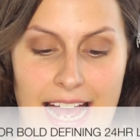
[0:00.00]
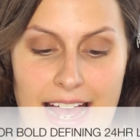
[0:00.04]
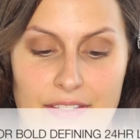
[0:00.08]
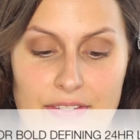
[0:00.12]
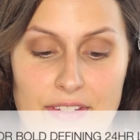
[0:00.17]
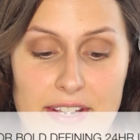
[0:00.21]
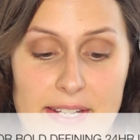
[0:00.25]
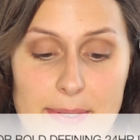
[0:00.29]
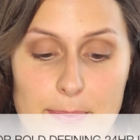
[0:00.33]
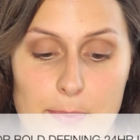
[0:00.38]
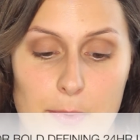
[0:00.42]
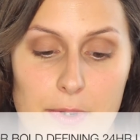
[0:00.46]

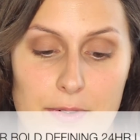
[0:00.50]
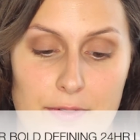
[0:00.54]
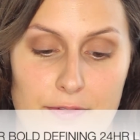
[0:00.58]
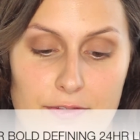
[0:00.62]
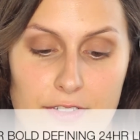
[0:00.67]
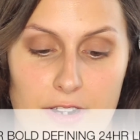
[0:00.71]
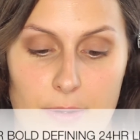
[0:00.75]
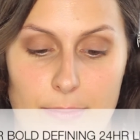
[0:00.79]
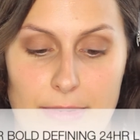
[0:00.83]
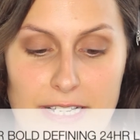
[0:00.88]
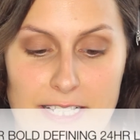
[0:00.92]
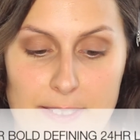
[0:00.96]
And this one
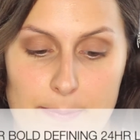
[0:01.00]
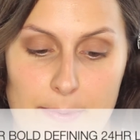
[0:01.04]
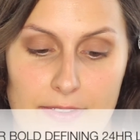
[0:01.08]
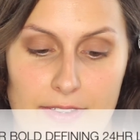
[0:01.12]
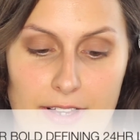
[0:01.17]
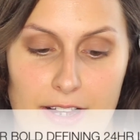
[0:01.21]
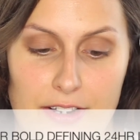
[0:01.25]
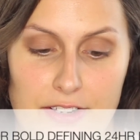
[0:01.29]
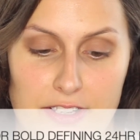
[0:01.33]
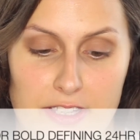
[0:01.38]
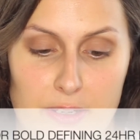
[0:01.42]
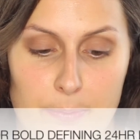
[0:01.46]
from
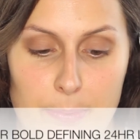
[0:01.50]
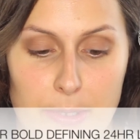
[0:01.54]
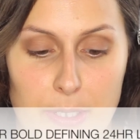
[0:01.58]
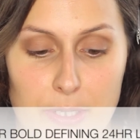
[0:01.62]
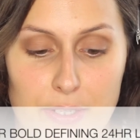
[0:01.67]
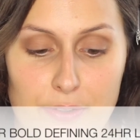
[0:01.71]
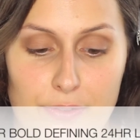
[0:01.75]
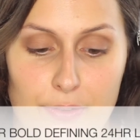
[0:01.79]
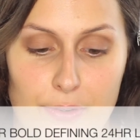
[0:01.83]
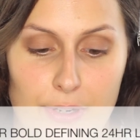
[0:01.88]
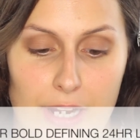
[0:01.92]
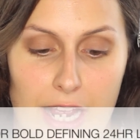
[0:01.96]
Elizabeth Arden, the
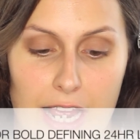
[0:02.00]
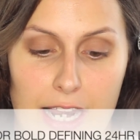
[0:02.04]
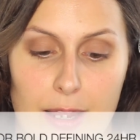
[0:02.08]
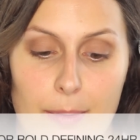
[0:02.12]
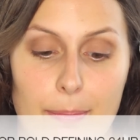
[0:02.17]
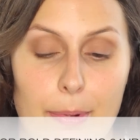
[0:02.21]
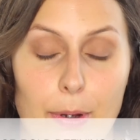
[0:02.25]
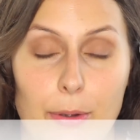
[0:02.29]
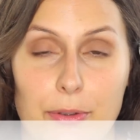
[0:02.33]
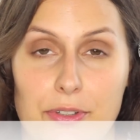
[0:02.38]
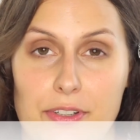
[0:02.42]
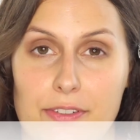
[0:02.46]
beautiful
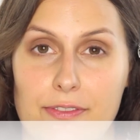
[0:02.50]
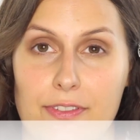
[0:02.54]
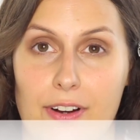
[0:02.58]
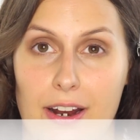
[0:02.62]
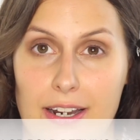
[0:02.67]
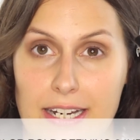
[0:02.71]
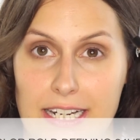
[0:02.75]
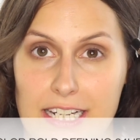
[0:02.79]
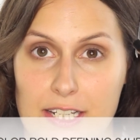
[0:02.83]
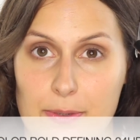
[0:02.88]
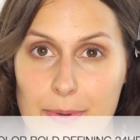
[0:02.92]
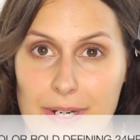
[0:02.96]
color Bold
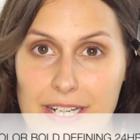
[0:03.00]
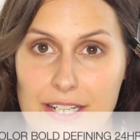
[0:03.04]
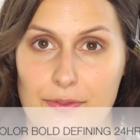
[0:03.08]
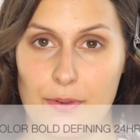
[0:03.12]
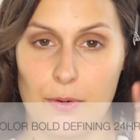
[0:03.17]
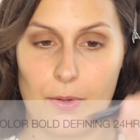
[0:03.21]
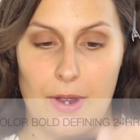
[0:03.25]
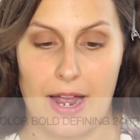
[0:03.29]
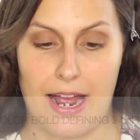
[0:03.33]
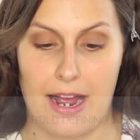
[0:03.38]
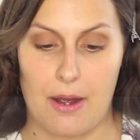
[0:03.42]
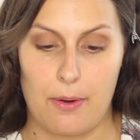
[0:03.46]
Defining
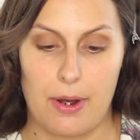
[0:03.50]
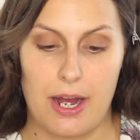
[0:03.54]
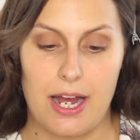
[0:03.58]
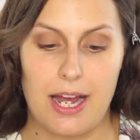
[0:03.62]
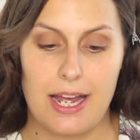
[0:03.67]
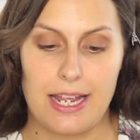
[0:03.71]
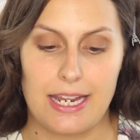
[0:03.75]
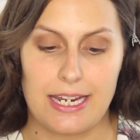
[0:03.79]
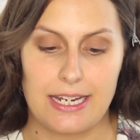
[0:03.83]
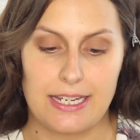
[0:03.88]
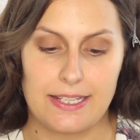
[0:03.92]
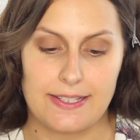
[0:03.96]
24
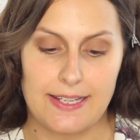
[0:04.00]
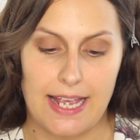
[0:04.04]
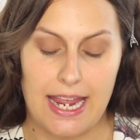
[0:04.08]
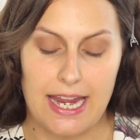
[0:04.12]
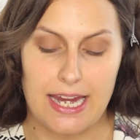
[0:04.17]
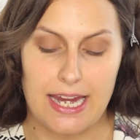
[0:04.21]
Hour is